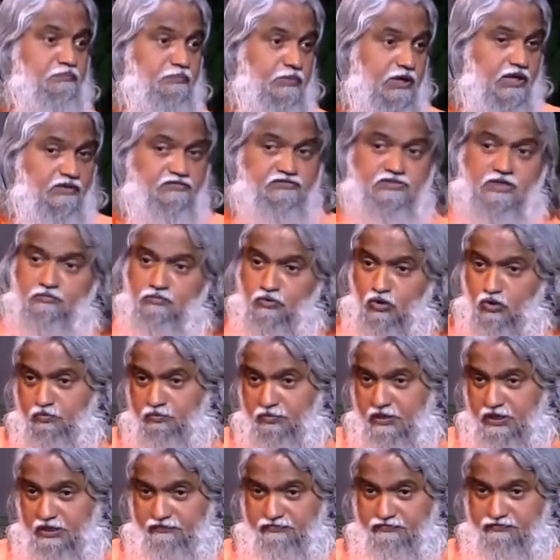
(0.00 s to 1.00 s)
believe, some don't
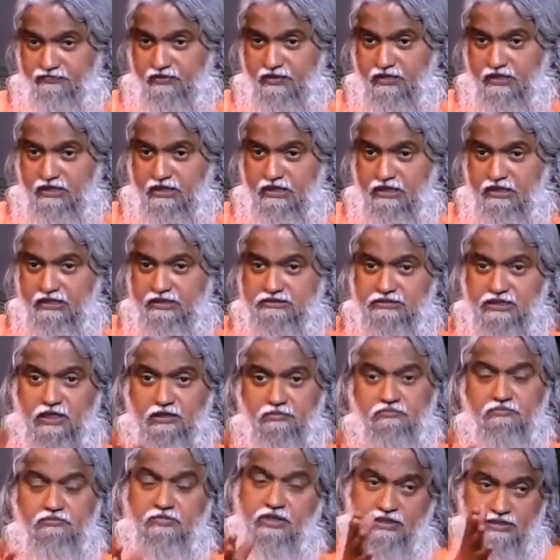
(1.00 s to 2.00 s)
believe.
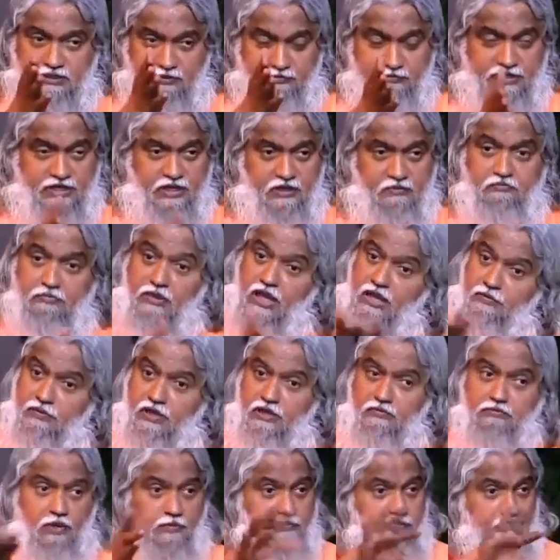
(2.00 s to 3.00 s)
Some in the middle, maybe,
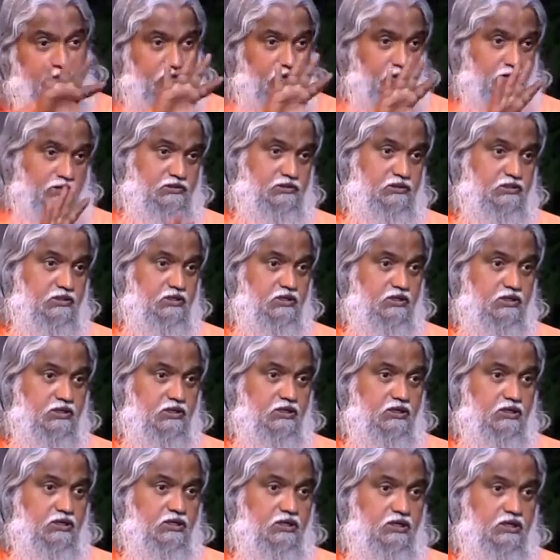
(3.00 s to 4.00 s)
maybe not.
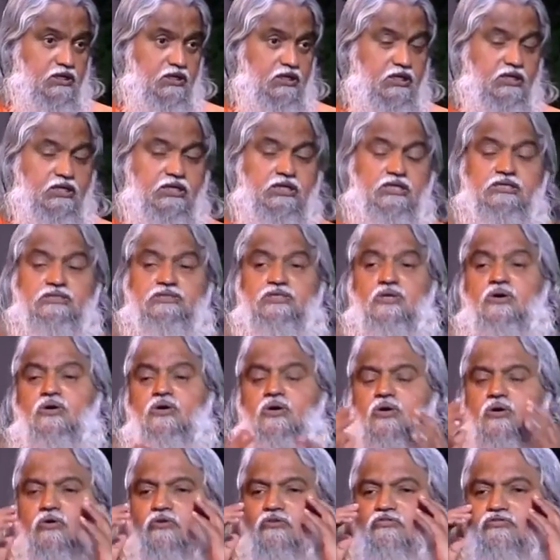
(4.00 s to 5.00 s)

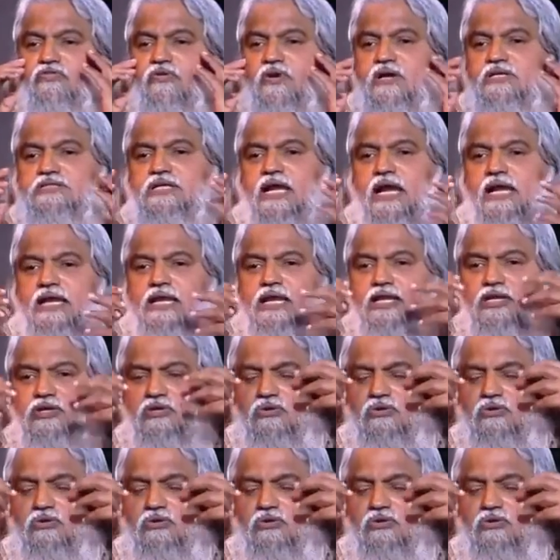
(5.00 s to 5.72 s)
So first I need